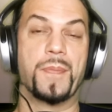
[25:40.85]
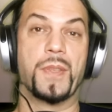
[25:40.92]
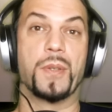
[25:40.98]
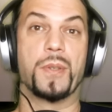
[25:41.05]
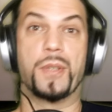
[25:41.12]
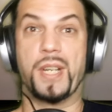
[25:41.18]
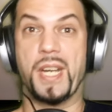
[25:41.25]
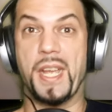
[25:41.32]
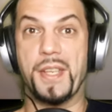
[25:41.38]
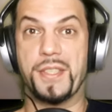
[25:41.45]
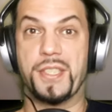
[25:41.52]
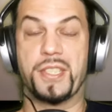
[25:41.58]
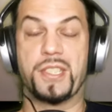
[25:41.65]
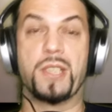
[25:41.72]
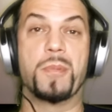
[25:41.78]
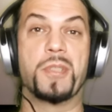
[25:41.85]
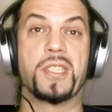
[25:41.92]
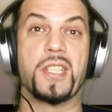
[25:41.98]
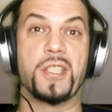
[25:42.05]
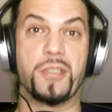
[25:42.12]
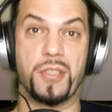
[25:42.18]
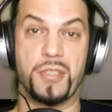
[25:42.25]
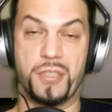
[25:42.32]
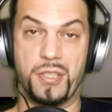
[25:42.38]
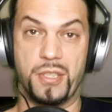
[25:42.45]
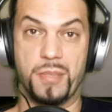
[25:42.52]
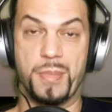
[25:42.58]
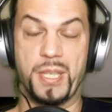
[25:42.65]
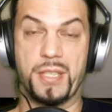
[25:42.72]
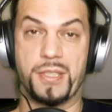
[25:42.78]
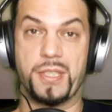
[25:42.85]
or has its limitations, you know, because